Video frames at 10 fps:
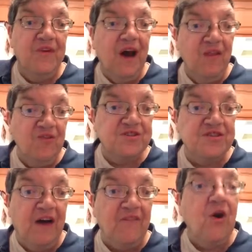the other
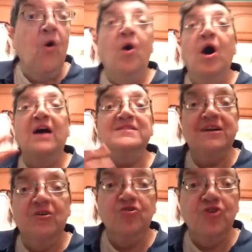stuff
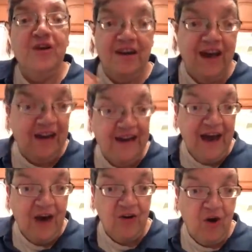until you can cut it
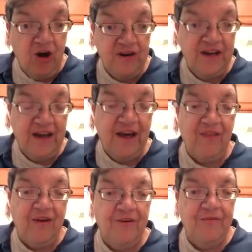out
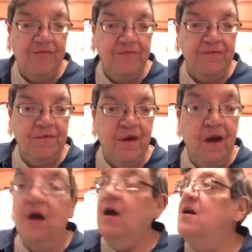altogether.
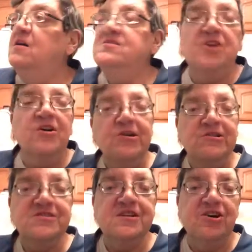So
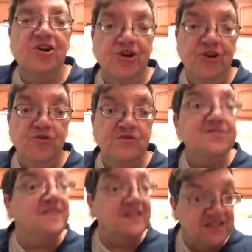here's the good news.
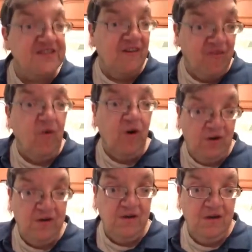This stuff
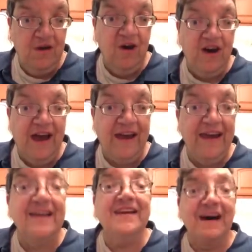works, okay?
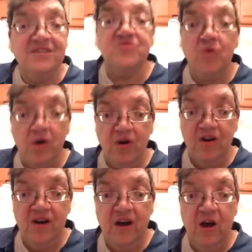It does
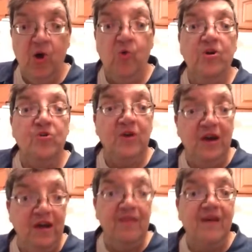work when you
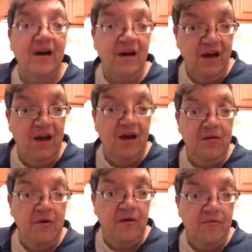eat the
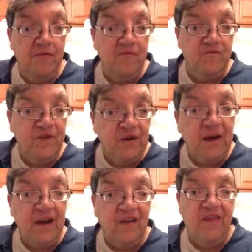
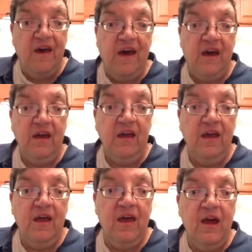filling
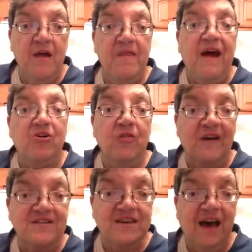things that are
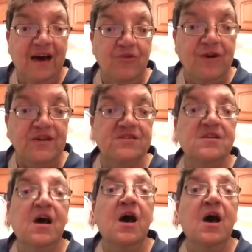less calories.